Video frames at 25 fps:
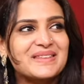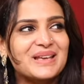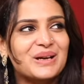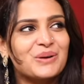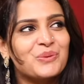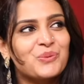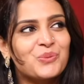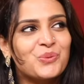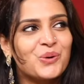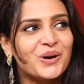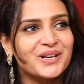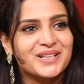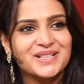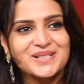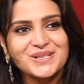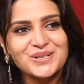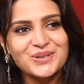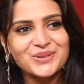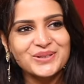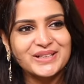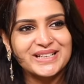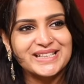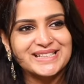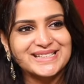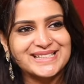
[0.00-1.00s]
what is
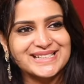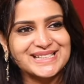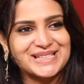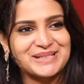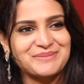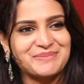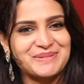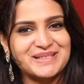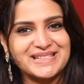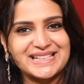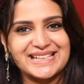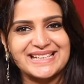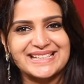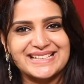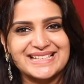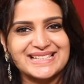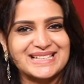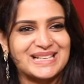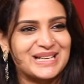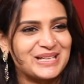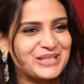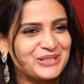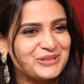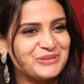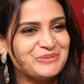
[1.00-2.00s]
your relationship status?
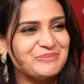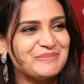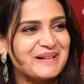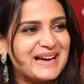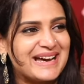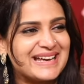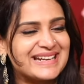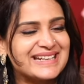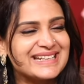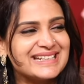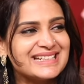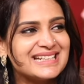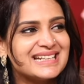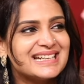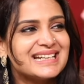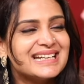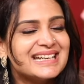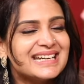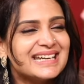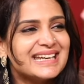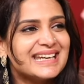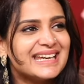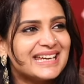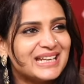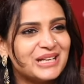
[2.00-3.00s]
Are you married?
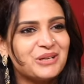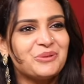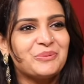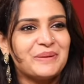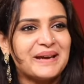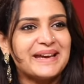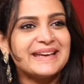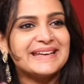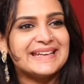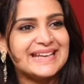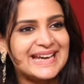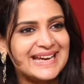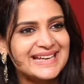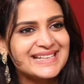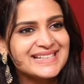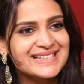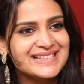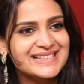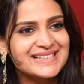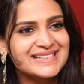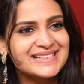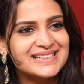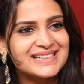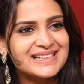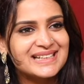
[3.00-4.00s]
In a way,
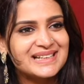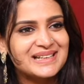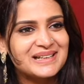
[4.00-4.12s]
yes.